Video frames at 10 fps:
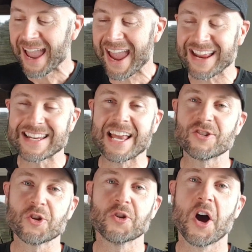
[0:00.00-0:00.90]
And
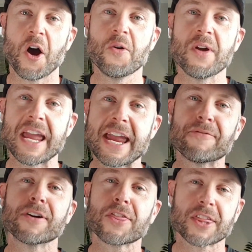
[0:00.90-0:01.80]
as you know,
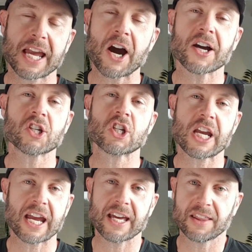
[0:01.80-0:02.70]
everything I
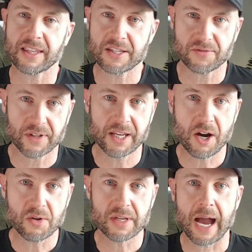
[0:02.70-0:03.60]
share in these
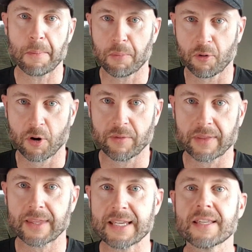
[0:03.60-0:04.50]
videos are
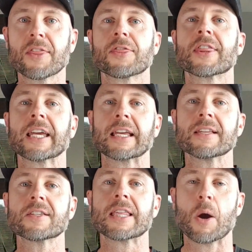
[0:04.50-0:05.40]
proven. These are
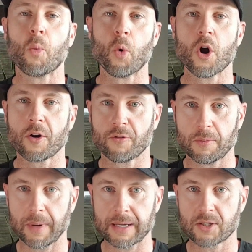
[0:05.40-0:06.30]
things that work for
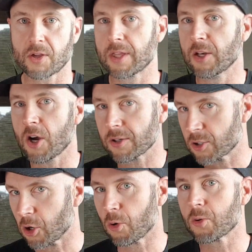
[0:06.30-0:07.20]
me. So they're not
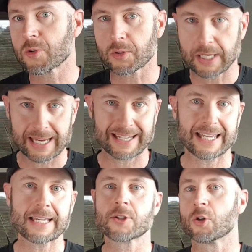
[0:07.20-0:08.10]
tools or
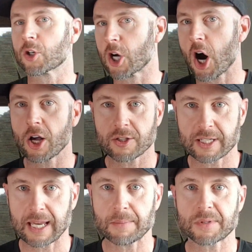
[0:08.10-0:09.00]
techniques or
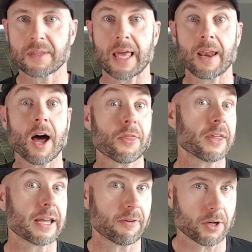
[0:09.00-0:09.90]
concepts that I
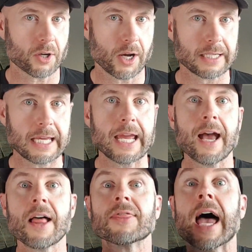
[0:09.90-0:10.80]
think are a good idea.
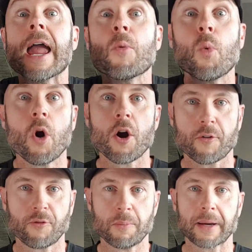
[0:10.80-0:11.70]
They
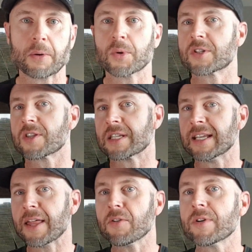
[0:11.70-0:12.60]
work for me, which is
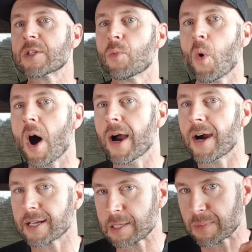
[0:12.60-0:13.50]
another reason why
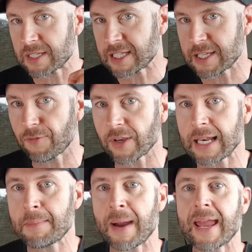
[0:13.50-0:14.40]
I
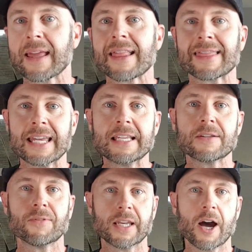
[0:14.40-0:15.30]
specifically make these
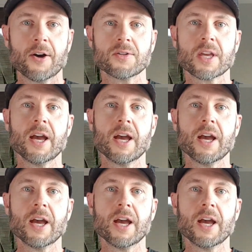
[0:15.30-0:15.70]
videos